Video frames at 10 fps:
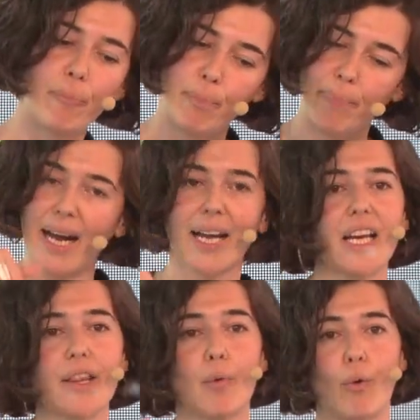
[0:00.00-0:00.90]
back
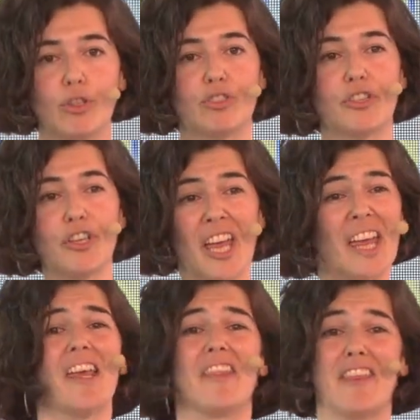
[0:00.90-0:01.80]
in the water,
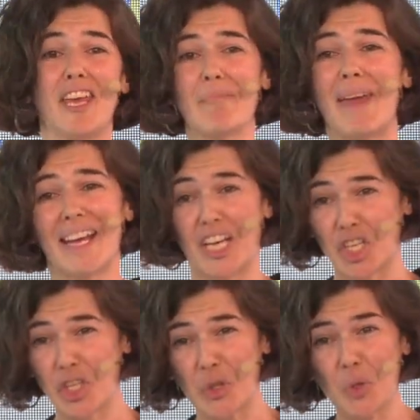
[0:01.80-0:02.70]
they make a
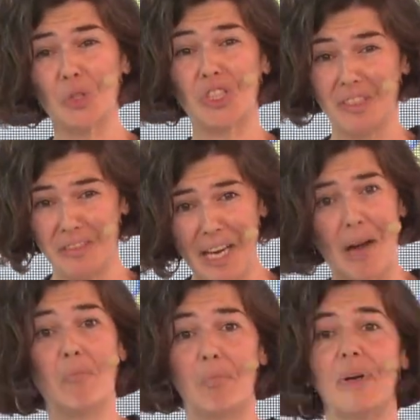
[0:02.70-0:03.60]
huge
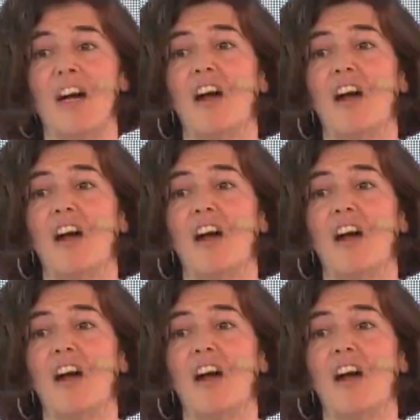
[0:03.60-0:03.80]
dump,